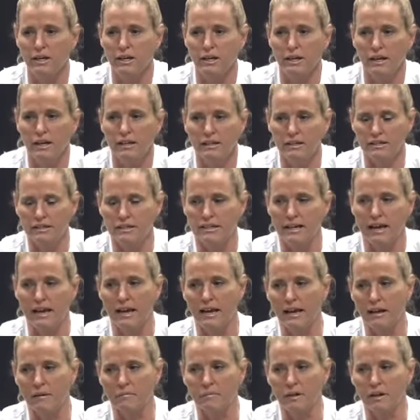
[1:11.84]
in this
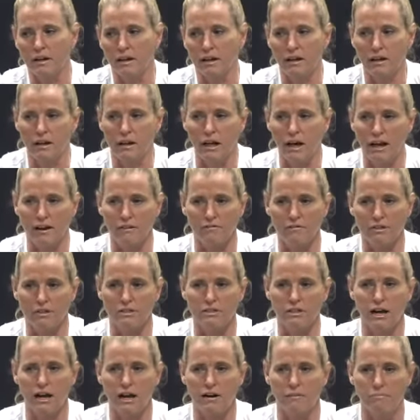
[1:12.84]
game. And a lot of the
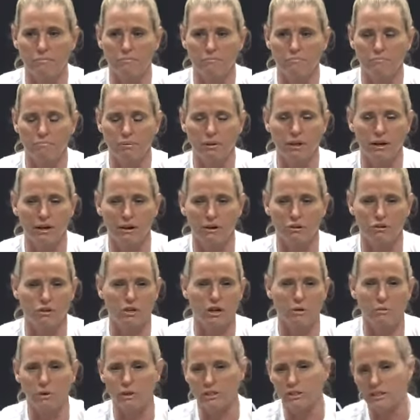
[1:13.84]
top players
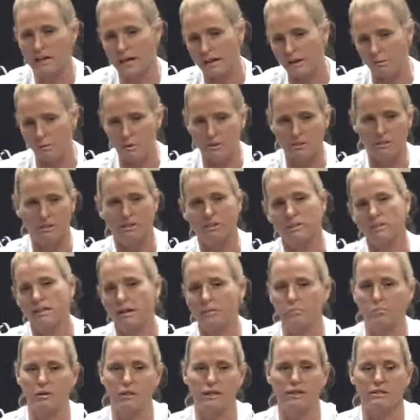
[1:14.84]
always kind of went to the same
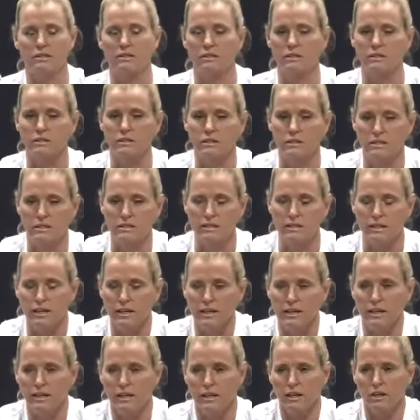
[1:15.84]
places. And,
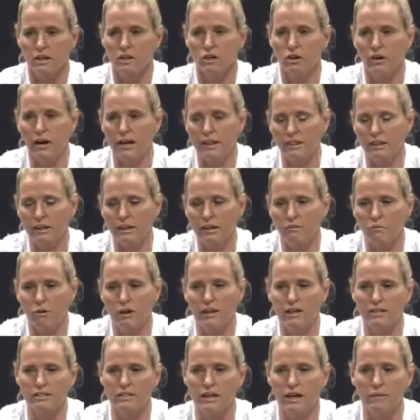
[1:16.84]
you know, I think
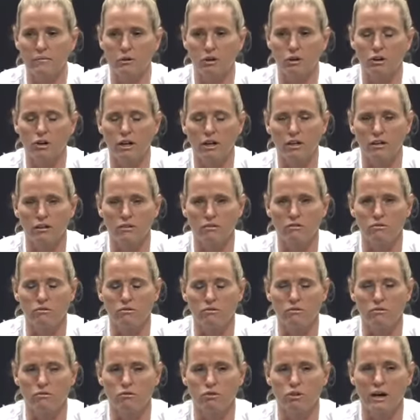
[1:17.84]
anytime you're going to
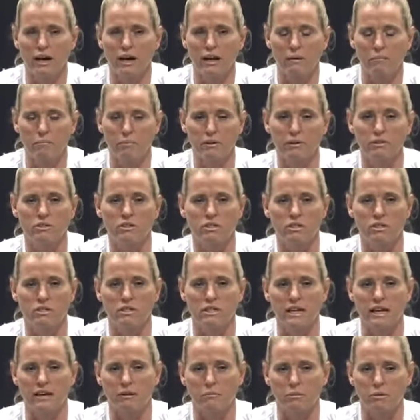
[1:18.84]
try to build
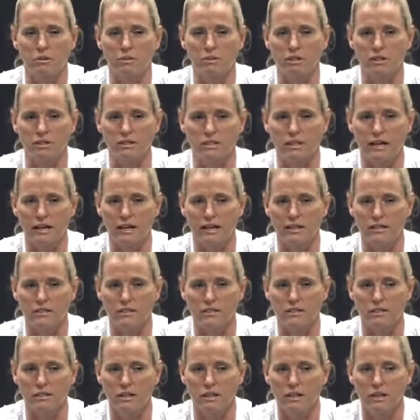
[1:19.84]
sustainable
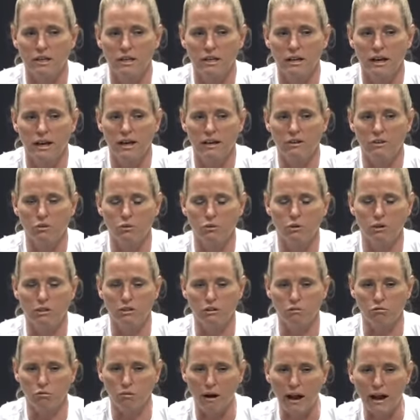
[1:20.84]
success and do it the
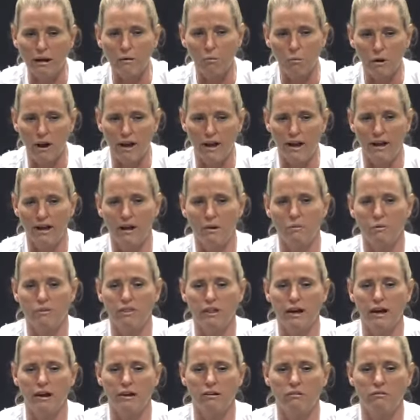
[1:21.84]
right way
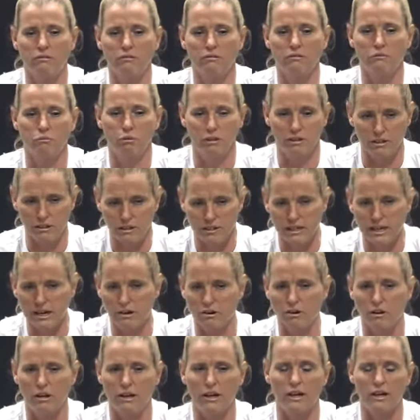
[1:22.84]
with
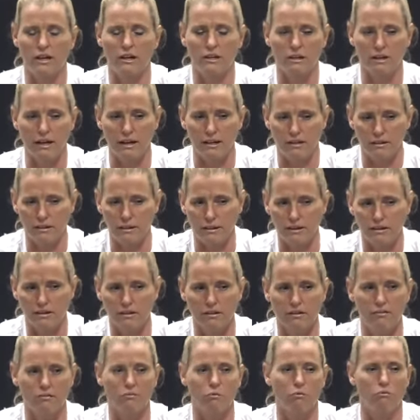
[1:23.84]
integrity
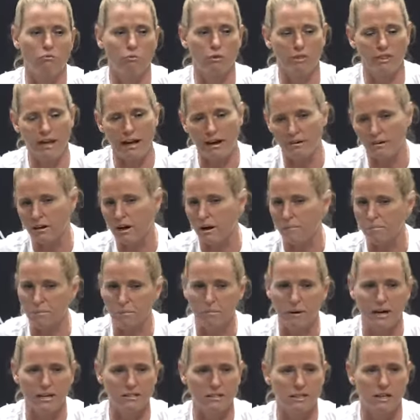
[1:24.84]
and without
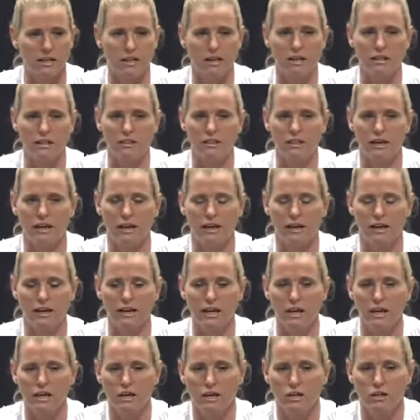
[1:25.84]
compromising anything,
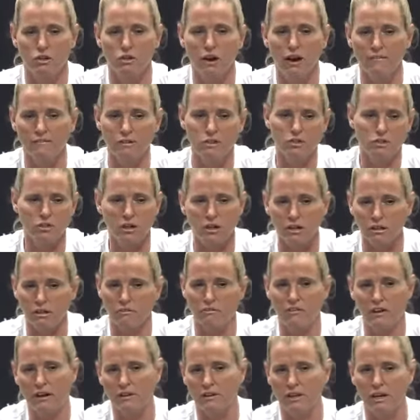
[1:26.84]
you have to start at the
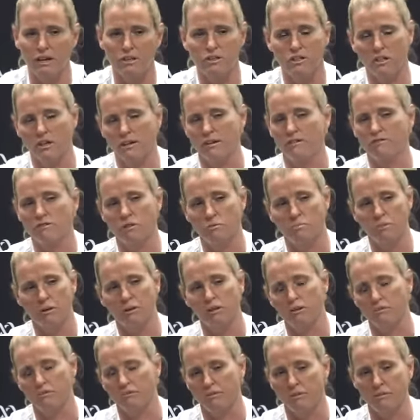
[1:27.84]
foundation and you build
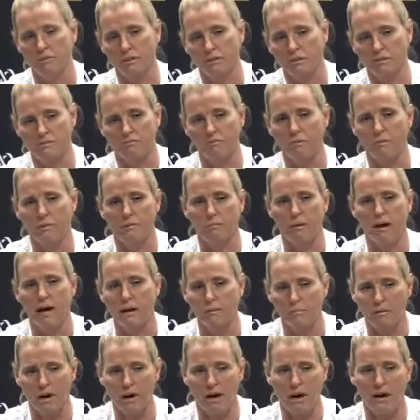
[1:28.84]
it from the
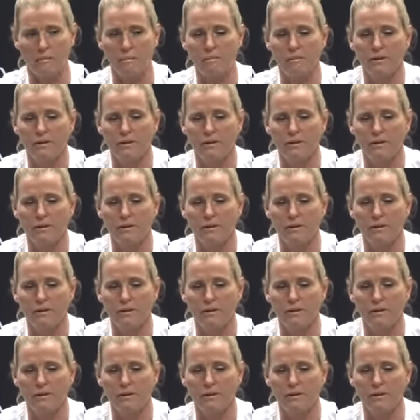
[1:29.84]
bottom up.